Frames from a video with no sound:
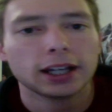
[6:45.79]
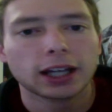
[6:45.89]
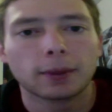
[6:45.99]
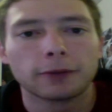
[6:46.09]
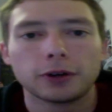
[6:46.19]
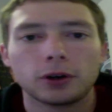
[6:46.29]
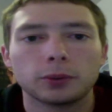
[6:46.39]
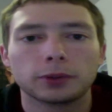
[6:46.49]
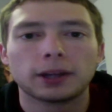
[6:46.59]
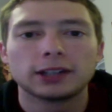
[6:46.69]
Got my phone
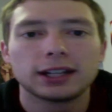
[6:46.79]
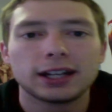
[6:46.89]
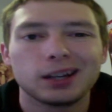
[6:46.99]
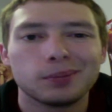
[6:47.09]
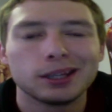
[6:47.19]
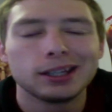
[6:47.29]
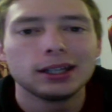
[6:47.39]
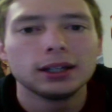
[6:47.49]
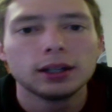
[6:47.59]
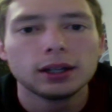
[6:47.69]
with my
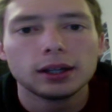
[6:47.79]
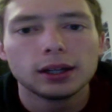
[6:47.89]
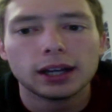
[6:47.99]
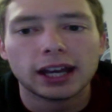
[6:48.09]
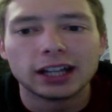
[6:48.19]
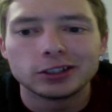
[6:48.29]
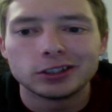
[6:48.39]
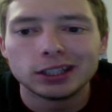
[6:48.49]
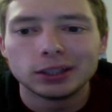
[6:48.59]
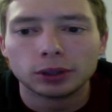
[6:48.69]
1080p
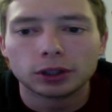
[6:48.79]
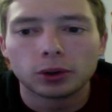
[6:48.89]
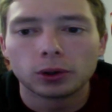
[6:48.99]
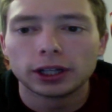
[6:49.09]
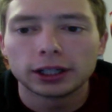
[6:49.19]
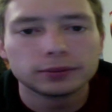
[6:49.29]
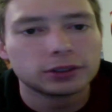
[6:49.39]
HD recording.